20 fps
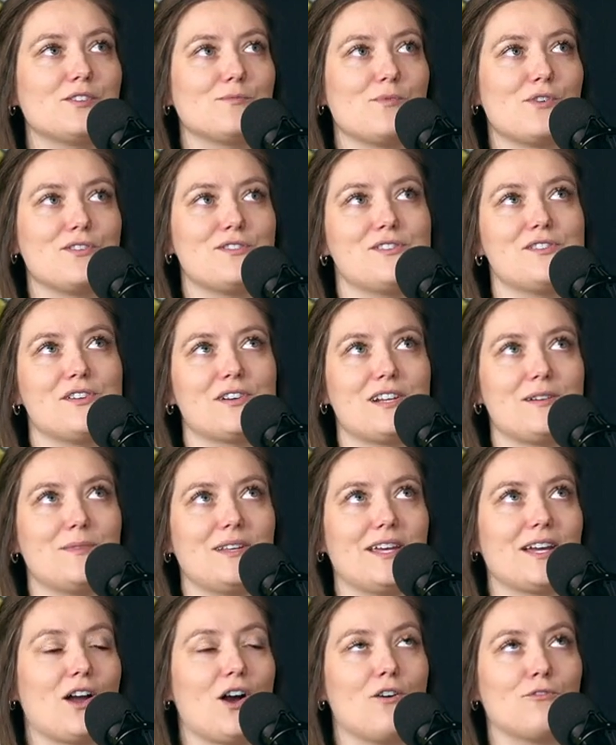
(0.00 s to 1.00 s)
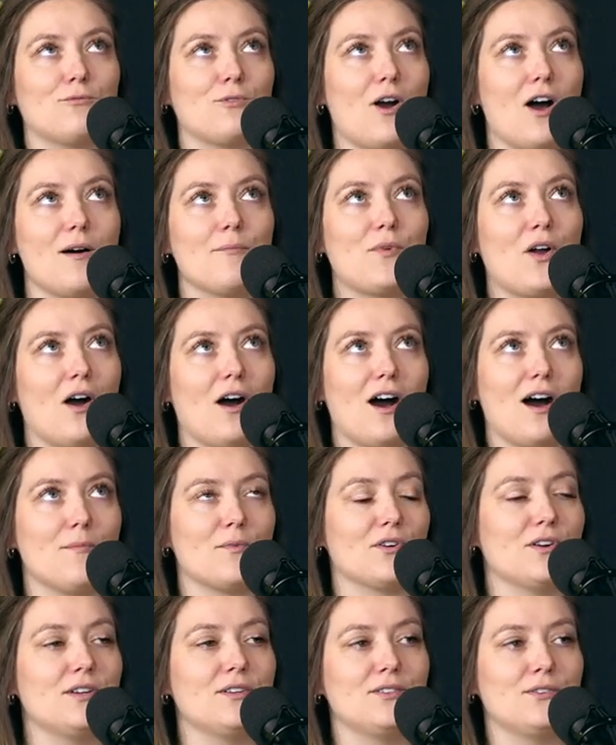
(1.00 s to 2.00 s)
more than they're going to be like a rom-com
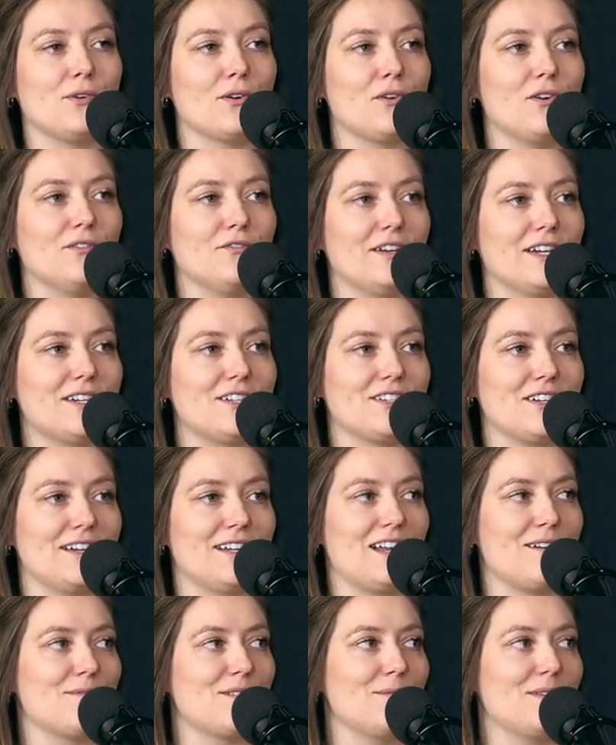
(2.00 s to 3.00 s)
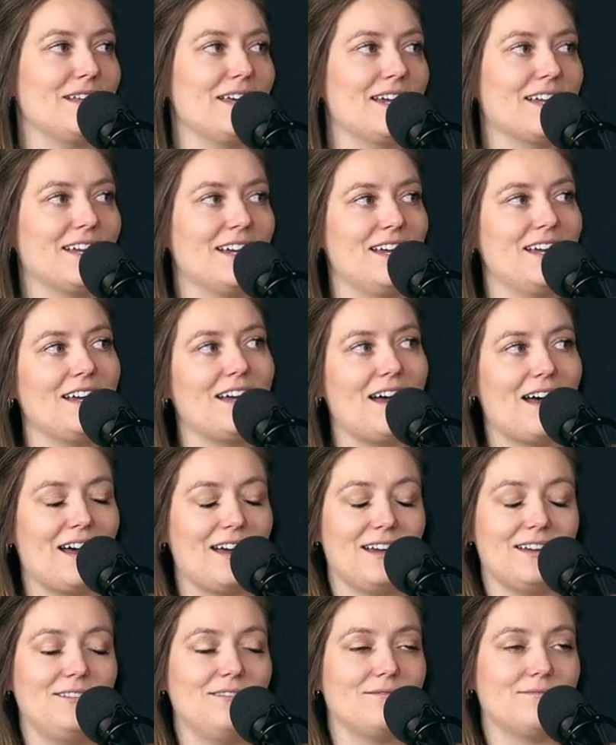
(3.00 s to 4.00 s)
or historical fiction. I'm going to be like,
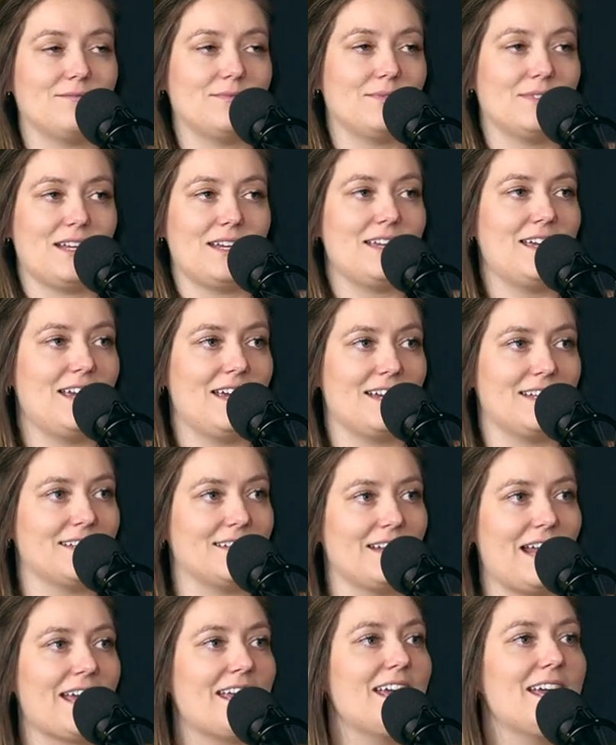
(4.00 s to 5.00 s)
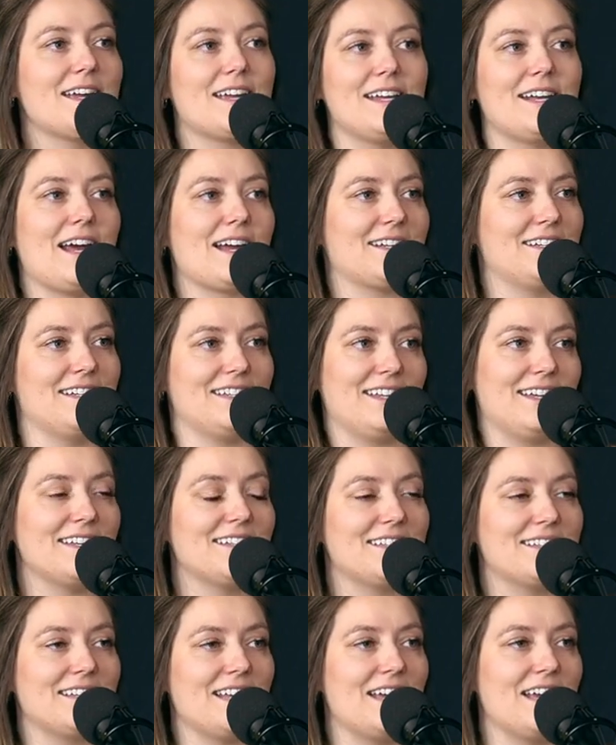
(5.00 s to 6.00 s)
I can't connect to
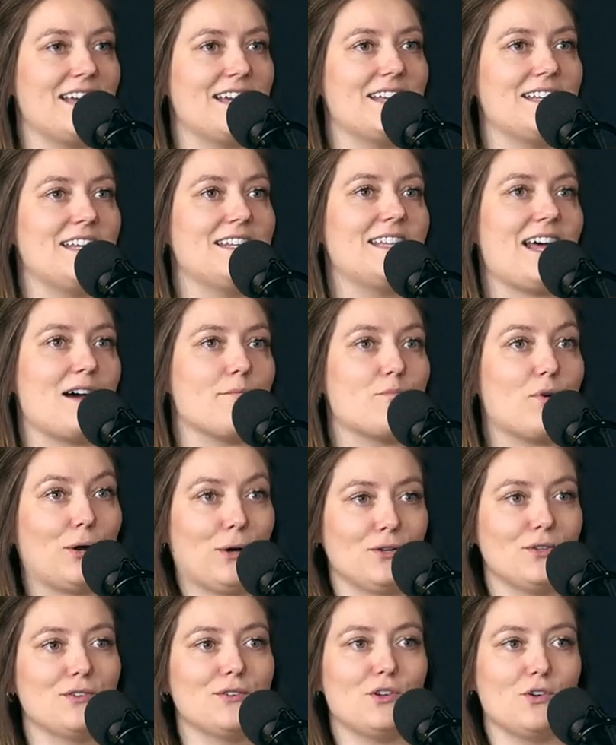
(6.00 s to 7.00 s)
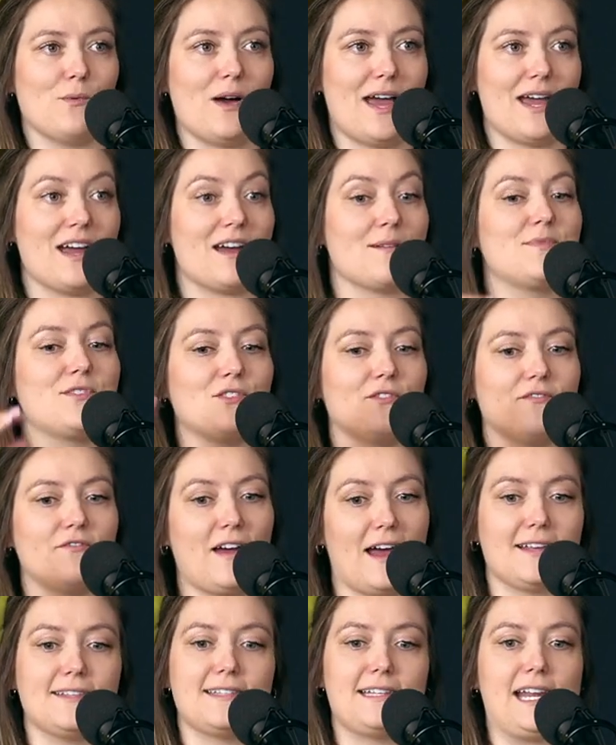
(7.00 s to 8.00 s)
this in that personal way. I'm still
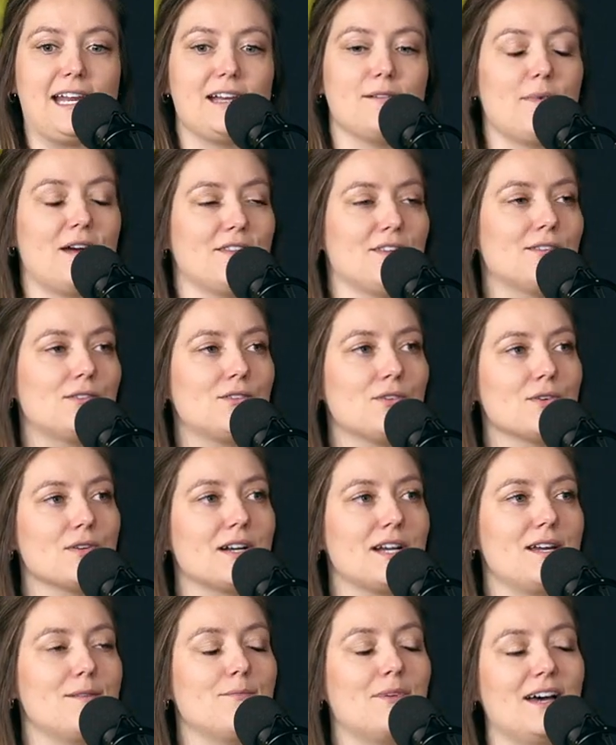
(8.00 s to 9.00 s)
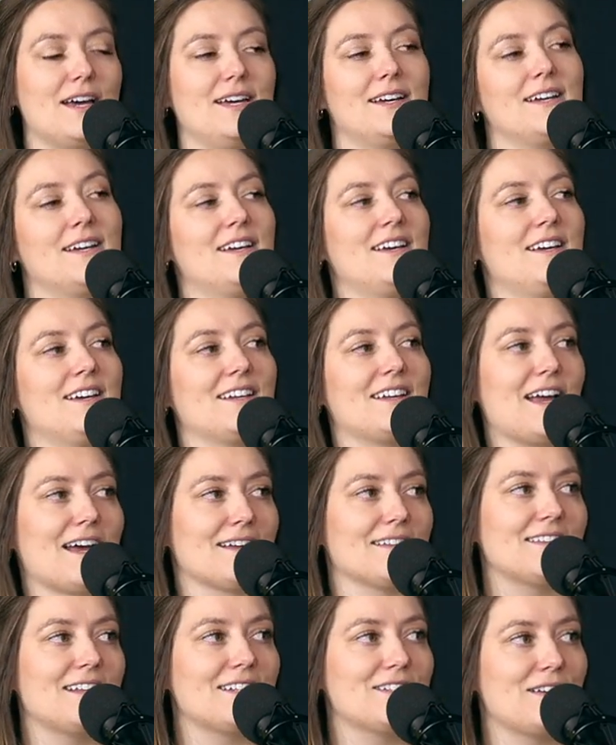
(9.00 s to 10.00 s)
fascinated by the story, but yeah,
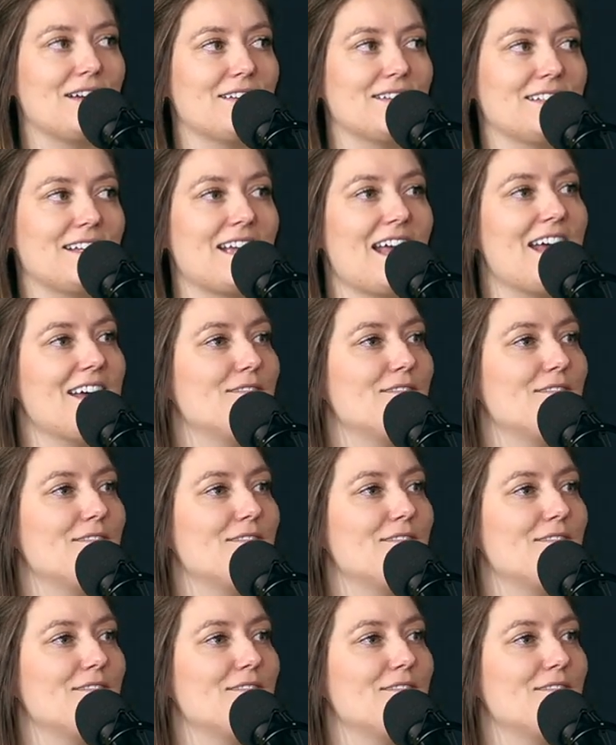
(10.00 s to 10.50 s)
that's why I was like, and